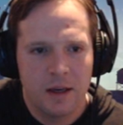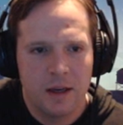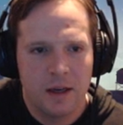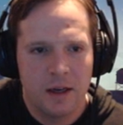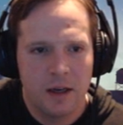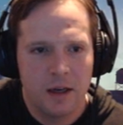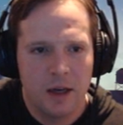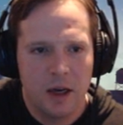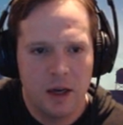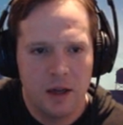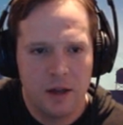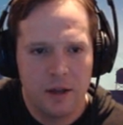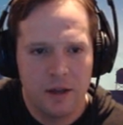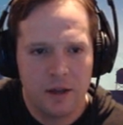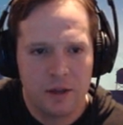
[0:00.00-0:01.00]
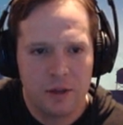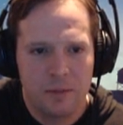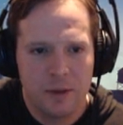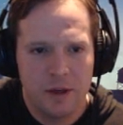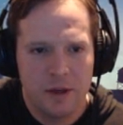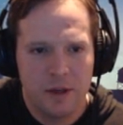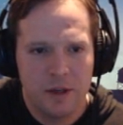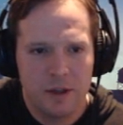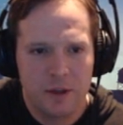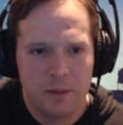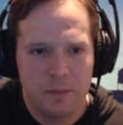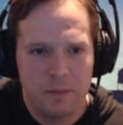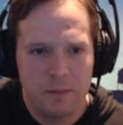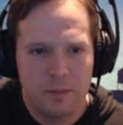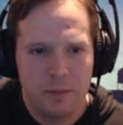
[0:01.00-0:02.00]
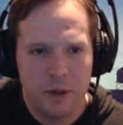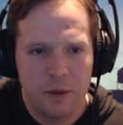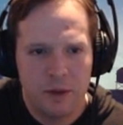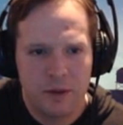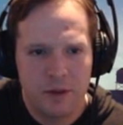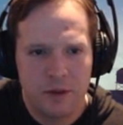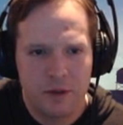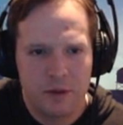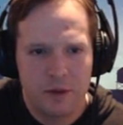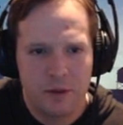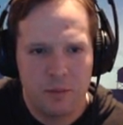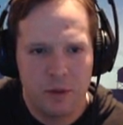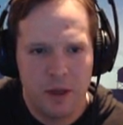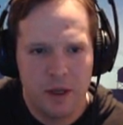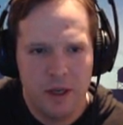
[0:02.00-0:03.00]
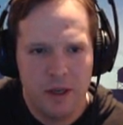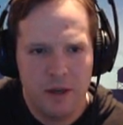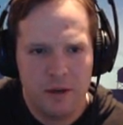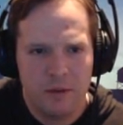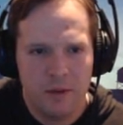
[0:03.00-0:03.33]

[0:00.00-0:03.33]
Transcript: Uh, all experience bonuses are in play.